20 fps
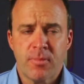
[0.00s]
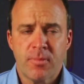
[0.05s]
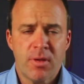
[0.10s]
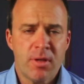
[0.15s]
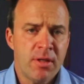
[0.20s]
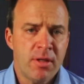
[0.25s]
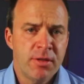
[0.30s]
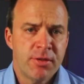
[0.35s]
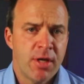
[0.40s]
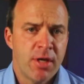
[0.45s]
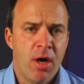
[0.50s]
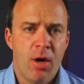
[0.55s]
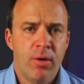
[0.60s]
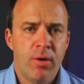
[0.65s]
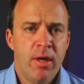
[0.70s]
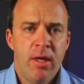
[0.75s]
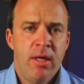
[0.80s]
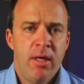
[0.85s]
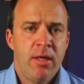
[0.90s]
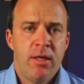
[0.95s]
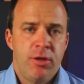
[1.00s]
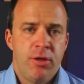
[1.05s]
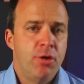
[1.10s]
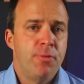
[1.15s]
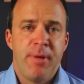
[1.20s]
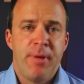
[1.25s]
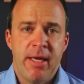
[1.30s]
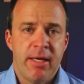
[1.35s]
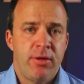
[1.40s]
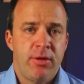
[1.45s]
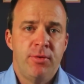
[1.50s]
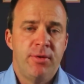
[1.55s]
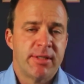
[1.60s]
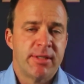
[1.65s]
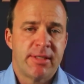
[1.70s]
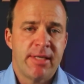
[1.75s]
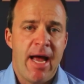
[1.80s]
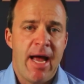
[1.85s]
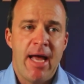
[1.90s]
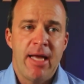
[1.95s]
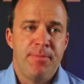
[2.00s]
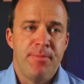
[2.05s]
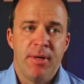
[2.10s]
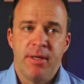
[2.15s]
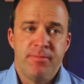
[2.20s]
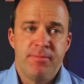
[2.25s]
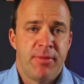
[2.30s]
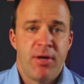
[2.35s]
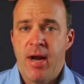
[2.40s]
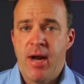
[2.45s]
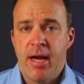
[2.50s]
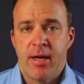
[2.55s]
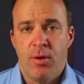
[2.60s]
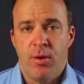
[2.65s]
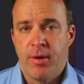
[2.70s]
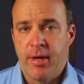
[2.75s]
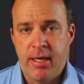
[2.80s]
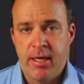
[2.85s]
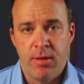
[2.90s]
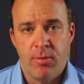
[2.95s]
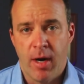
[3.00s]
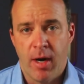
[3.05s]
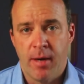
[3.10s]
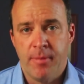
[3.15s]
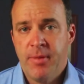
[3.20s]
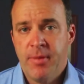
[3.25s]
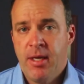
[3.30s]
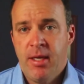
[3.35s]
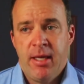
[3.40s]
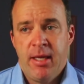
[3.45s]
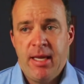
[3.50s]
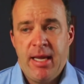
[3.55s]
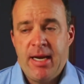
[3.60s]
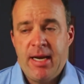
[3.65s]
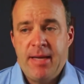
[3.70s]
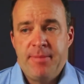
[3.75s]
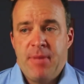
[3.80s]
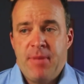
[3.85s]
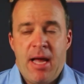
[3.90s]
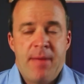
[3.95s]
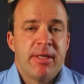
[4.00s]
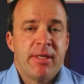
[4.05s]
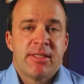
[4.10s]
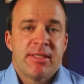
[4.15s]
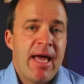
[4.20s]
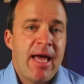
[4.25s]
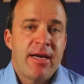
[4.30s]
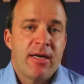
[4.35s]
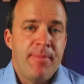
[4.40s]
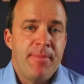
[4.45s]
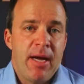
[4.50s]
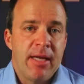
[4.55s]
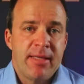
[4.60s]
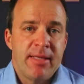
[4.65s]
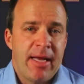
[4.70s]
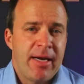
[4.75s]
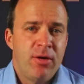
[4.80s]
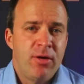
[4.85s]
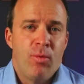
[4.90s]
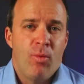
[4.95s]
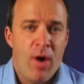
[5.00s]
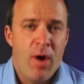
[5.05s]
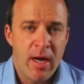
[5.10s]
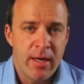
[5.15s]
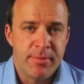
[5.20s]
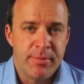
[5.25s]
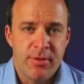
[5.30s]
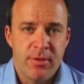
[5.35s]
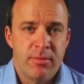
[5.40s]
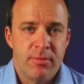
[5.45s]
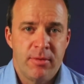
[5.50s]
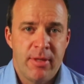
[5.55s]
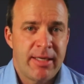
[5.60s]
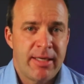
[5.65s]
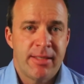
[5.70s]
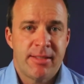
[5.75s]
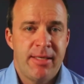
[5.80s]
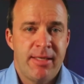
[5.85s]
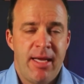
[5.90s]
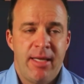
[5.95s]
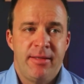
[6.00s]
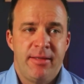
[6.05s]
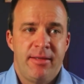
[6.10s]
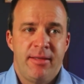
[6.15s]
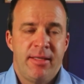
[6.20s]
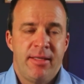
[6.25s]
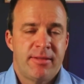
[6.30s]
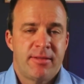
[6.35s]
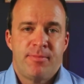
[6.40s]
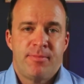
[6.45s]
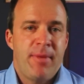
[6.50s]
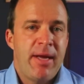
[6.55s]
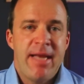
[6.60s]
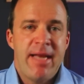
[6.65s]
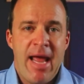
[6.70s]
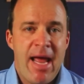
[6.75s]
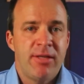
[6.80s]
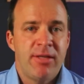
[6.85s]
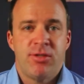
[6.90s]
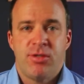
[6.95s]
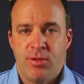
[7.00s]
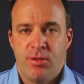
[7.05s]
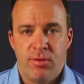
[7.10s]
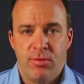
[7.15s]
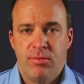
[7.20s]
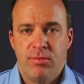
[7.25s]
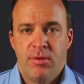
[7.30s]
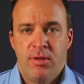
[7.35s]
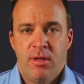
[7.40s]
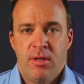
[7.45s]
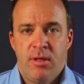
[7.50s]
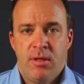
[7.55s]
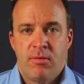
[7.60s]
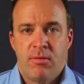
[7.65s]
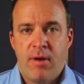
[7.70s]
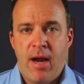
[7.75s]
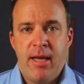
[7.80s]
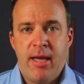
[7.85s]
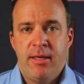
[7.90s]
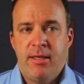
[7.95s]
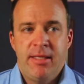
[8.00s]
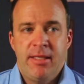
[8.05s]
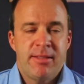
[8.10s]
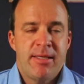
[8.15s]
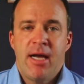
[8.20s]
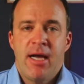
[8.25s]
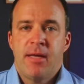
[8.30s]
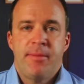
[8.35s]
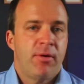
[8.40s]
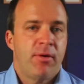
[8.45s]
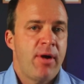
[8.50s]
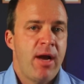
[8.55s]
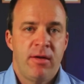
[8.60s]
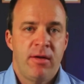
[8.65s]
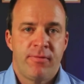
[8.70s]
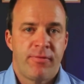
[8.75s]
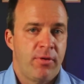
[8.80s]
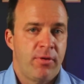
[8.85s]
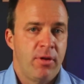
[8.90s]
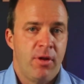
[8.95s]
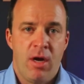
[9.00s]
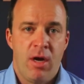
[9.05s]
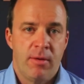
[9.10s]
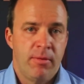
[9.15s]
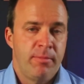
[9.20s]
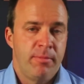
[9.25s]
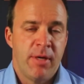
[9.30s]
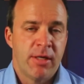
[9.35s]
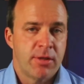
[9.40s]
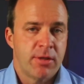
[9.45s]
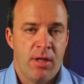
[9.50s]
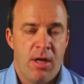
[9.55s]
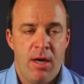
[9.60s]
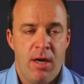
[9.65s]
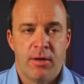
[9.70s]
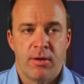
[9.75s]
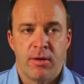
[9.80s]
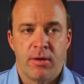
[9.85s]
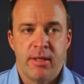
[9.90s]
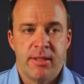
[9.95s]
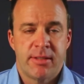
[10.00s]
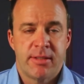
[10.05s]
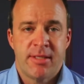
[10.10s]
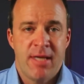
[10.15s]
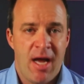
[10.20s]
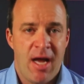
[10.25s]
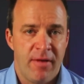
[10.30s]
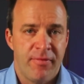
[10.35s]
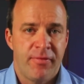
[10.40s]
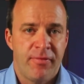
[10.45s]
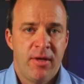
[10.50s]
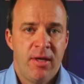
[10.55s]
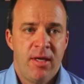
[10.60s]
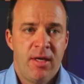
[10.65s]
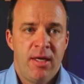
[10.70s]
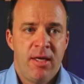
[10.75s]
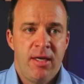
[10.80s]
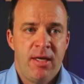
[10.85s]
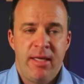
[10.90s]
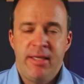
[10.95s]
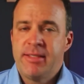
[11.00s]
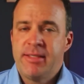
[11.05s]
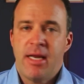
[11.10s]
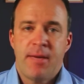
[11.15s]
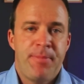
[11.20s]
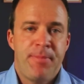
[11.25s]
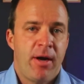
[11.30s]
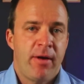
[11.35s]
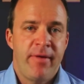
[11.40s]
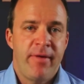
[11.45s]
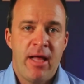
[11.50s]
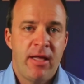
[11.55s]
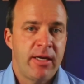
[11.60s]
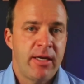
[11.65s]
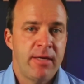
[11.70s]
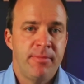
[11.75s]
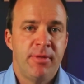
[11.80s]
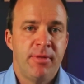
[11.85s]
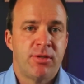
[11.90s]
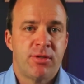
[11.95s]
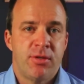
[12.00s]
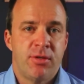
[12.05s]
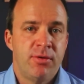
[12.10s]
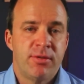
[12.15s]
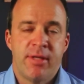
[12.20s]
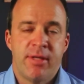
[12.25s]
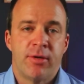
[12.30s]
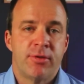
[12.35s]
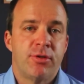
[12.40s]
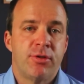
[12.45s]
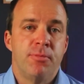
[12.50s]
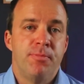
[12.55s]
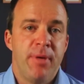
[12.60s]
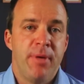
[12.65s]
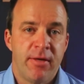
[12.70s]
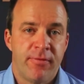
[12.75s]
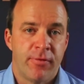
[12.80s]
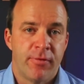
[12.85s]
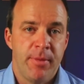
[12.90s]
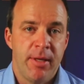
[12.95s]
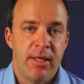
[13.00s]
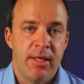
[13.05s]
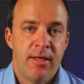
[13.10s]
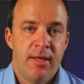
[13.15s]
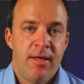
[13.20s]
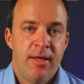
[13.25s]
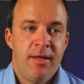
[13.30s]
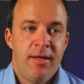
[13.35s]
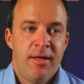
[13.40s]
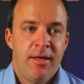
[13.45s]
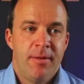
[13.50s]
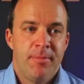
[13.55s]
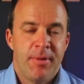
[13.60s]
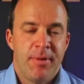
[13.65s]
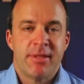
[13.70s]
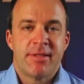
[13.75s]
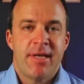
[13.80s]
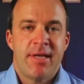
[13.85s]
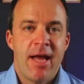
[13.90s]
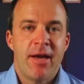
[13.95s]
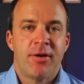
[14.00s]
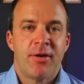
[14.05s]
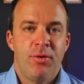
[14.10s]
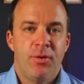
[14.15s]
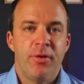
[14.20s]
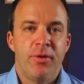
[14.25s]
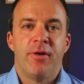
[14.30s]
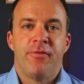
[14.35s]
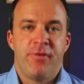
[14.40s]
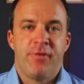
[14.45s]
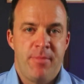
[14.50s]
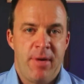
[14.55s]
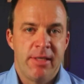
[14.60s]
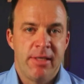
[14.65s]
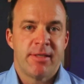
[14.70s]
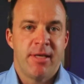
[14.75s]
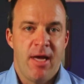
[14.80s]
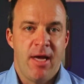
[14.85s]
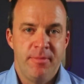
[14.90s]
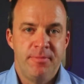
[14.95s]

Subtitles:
So you pick, you decide, but they're not going anywhere. And I'm excited about that. I don't want him to. Like I said, this is my dad's shoe, right? He's not going to be around for much longer. It's tough. And he's got a pair of Allen Edmonds shoes that are too big for me, but it's kind of cool. They'll fit my son.